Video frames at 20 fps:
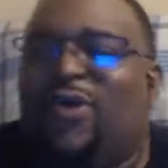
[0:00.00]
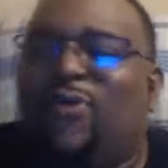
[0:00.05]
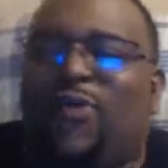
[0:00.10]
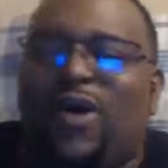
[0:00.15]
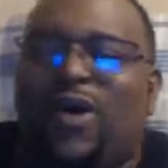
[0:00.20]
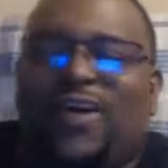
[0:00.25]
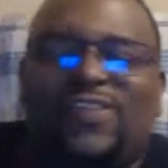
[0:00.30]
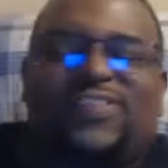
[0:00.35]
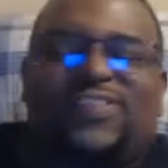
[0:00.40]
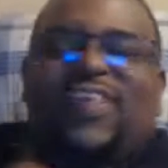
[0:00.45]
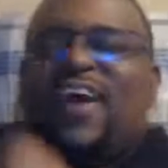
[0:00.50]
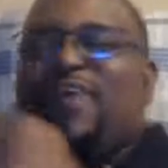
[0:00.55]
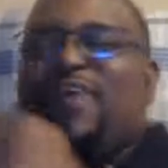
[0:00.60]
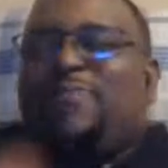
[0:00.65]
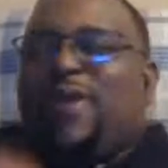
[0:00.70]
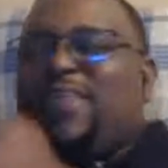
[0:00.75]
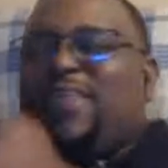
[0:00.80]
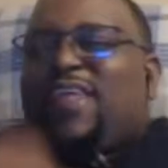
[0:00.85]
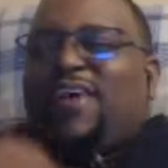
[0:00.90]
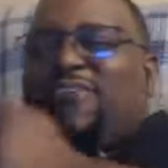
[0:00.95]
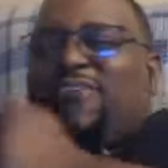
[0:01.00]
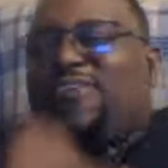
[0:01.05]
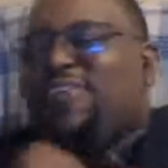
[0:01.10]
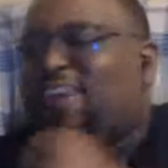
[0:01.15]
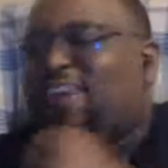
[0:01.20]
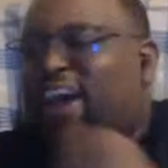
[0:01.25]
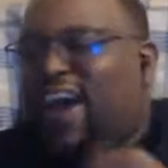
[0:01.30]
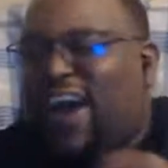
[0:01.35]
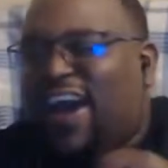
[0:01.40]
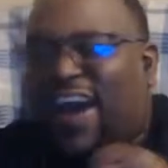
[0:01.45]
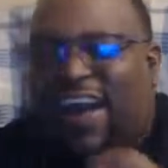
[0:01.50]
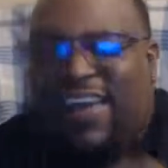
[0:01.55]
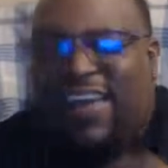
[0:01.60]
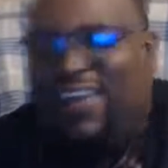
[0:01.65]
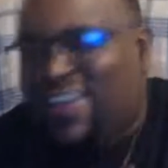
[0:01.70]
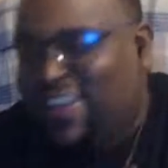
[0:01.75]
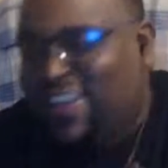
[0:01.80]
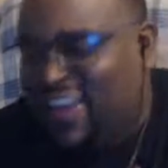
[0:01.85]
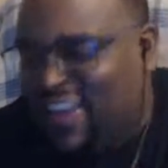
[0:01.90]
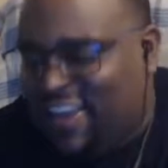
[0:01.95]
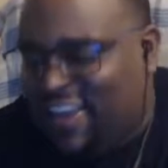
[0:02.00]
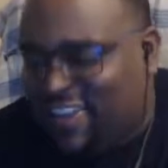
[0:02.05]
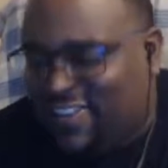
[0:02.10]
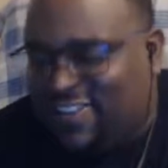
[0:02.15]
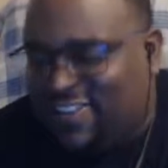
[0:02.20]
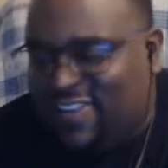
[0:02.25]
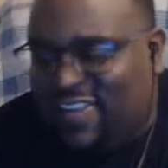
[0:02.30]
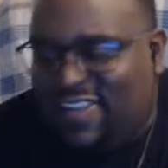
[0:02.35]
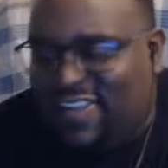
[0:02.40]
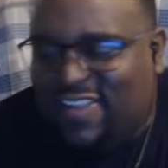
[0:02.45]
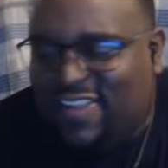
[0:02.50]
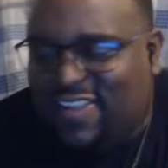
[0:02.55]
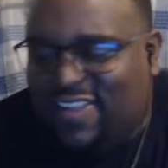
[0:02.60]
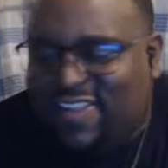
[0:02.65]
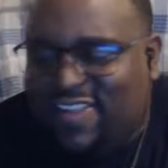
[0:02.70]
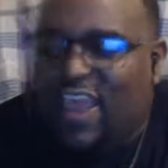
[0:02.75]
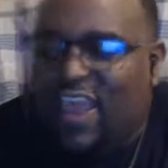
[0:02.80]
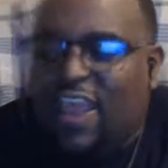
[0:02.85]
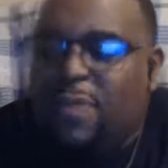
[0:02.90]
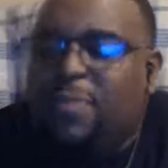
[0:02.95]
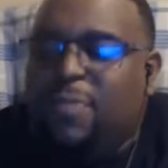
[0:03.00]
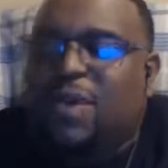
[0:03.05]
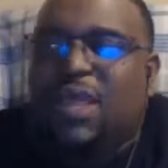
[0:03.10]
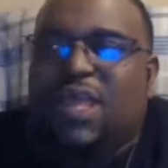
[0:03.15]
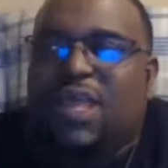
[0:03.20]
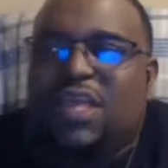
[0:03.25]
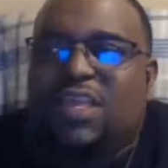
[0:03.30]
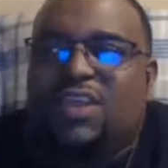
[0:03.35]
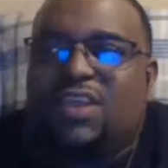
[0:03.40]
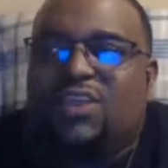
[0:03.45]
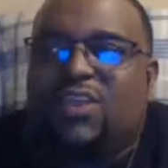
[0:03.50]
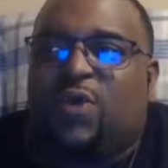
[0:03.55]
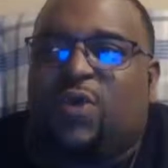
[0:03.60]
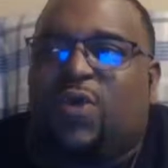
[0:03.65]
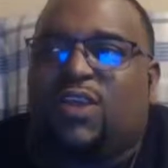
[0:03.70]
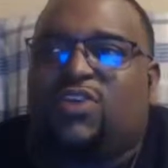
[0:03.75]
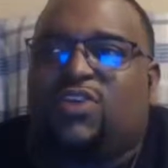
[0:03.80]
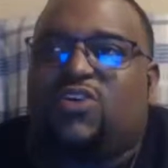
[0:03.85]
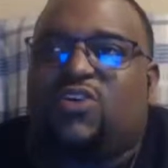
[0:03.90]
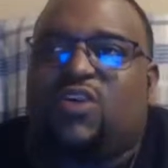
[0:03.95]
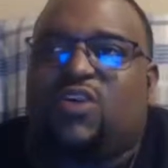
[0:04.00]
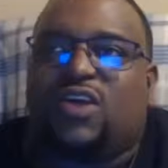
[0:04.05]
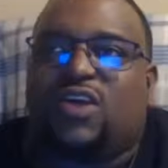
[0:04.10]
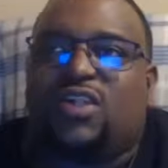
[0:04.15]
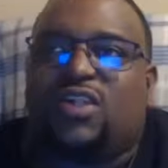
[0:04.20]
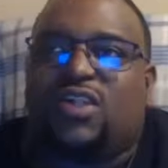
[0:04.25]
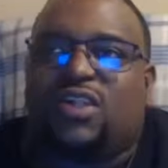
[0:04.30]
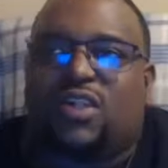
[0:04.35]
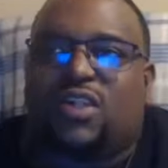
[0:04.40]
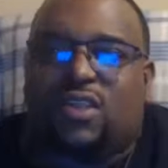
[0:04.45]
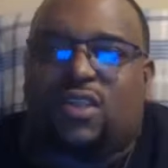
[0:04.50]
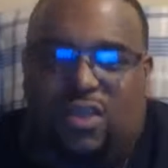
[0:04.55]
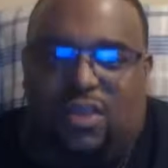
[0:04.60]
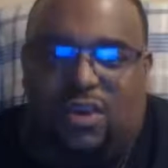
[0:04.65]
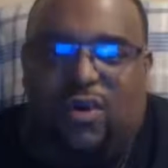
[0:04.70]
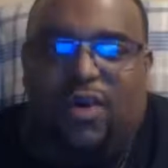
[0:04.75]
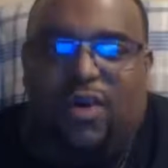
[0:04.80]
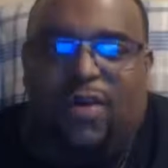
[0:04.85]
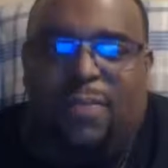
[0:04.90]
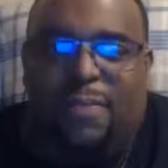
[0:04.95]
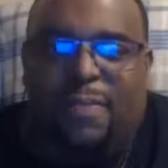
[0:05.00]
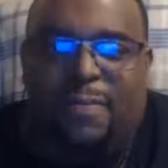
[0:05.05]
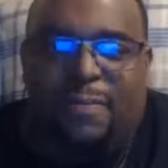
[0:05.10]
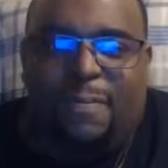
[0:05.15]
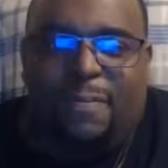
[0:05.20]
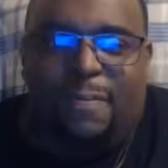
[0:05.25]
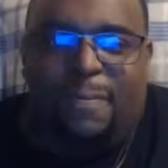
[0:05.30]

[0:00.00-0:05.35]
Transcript: What is dead may never die. Yes. But you know what? You can go ahead.